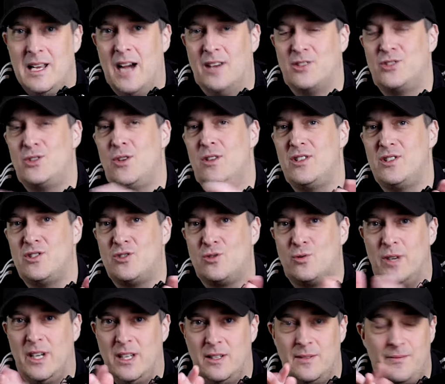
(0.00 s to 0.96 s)
Yeah, so this is
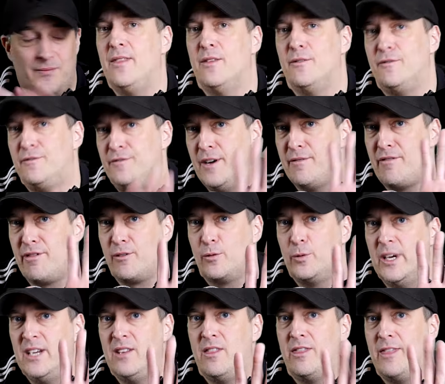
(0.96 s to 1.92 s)
great. And the fifth
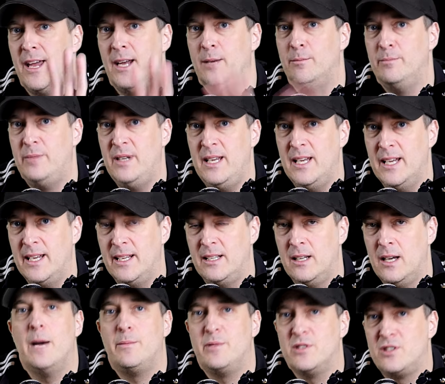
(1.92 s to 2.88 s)
great thing
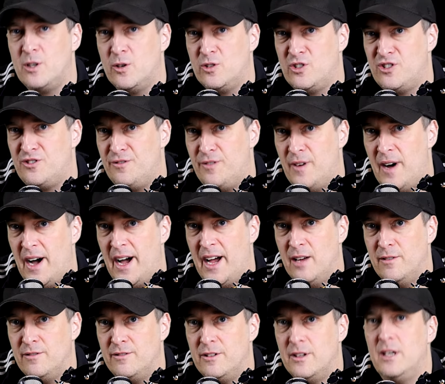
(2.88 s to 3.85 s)
being episodes
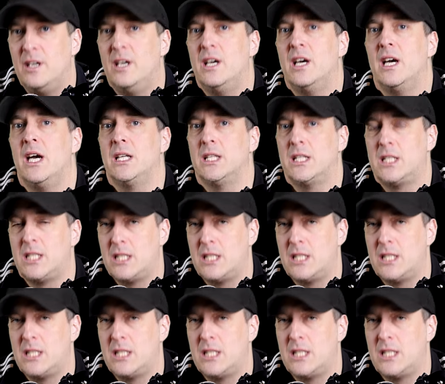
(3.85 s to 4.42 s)
5 and